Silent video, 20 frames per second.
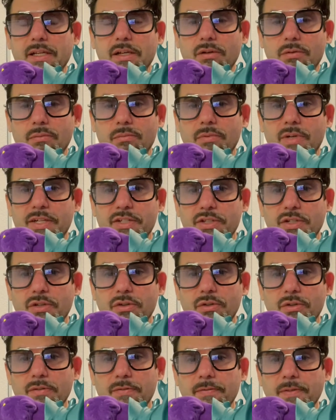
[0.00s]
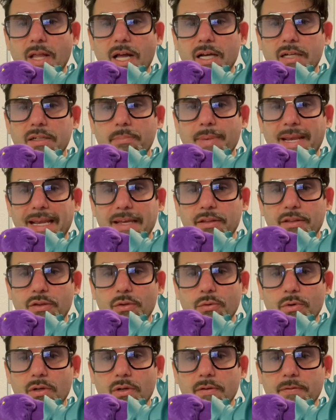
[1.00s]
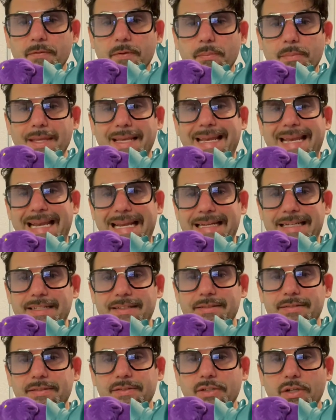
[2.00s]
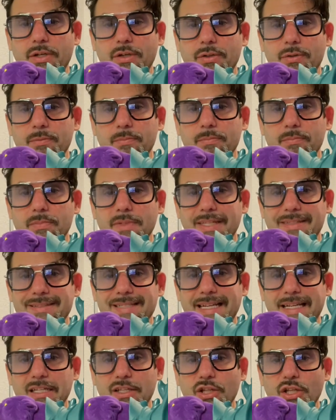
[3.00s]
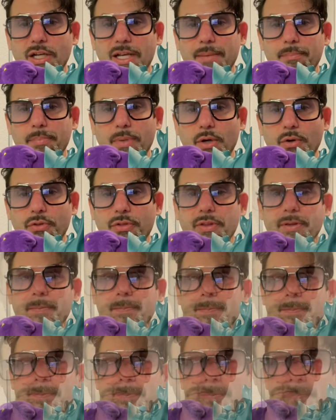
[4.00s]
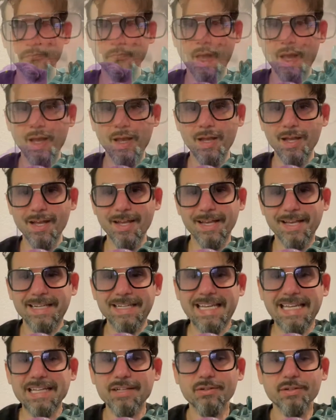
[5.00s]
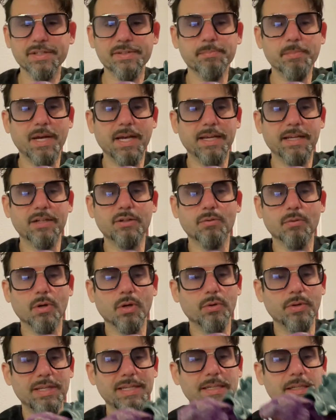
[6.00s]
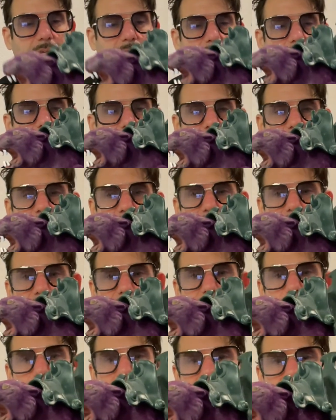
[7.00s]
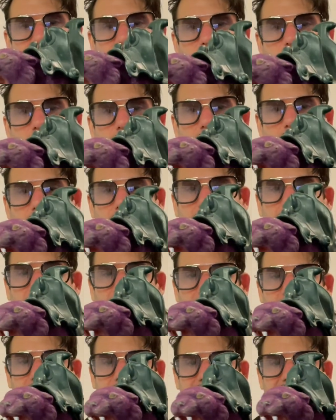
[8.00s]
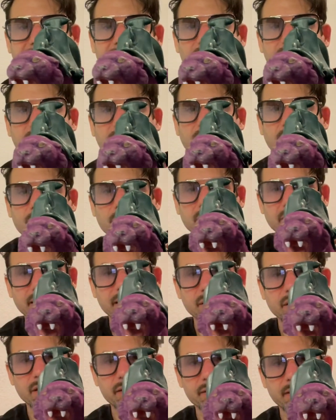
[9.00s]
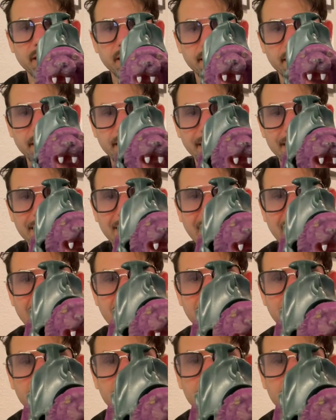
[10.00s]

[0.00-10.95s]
original flocked Panthor from the 80s. So let's take a look at both. And here is my grody and disgusting Panthor. He literally looks like a cat